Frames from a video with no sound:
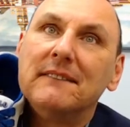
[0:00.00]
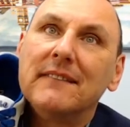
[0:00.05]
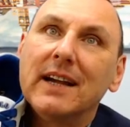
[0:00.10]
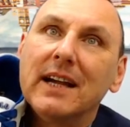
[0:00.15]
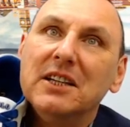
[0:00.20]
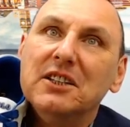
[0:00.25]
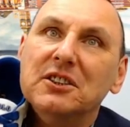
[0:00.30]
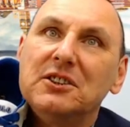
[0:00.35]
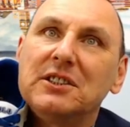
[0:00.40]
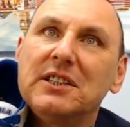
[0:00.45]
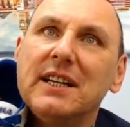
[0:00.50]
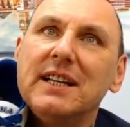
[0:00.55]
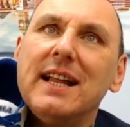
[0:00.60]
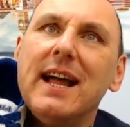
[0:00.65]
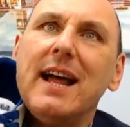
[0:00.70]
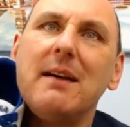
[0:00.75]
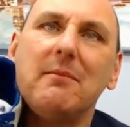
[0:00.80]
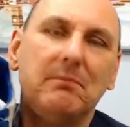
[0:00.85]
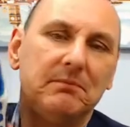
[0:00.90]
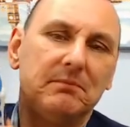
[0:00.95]
Can you see
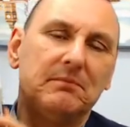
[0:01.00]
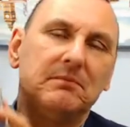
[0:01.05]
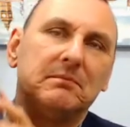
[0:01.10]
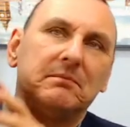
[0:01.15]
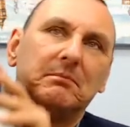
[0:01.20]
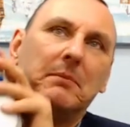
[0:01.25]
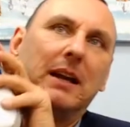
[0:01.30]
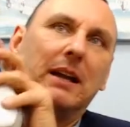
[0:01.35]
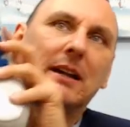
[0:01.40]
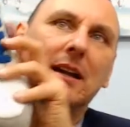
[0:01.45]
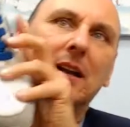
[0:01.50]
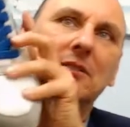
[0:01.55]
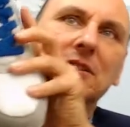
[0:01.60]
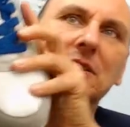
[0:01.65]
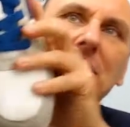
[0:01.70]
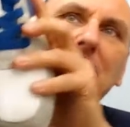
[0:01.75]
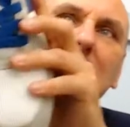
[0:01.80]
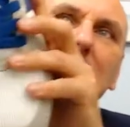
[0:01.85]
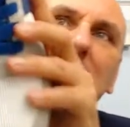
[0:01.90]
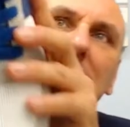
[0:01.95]
that? A bit
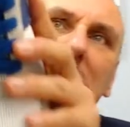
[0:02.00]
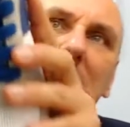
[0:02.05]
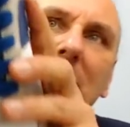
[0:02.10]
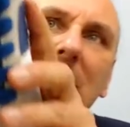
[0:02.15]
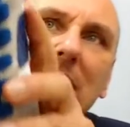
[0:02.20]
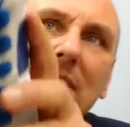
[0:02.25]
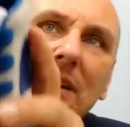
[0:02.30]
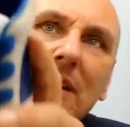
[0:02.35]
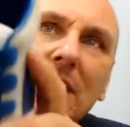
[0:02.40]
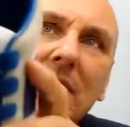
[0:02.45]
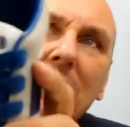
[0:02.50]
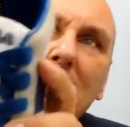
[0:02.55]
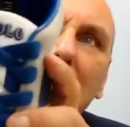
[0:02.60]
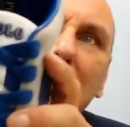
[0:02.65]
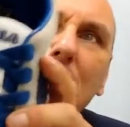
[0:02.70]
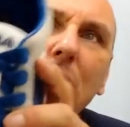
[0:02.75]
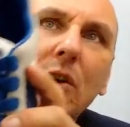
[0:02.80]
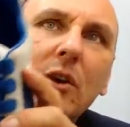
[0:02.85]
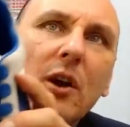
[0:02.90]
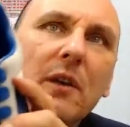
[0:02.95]
closer.
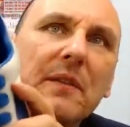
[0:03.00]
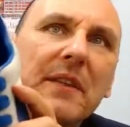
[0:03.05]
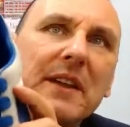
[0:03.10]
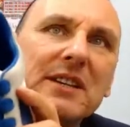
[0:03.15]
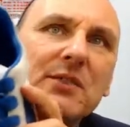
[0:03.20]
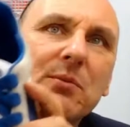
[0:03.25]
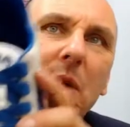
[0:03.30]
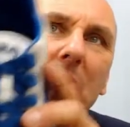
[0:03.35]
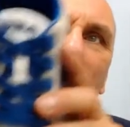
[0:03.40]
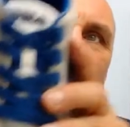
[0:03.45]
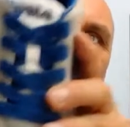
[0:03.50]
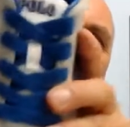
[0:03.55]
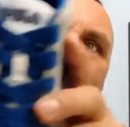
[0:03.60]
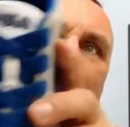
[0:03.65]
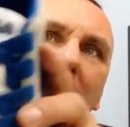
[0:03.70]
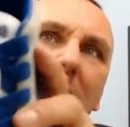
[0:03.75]
Look on this one.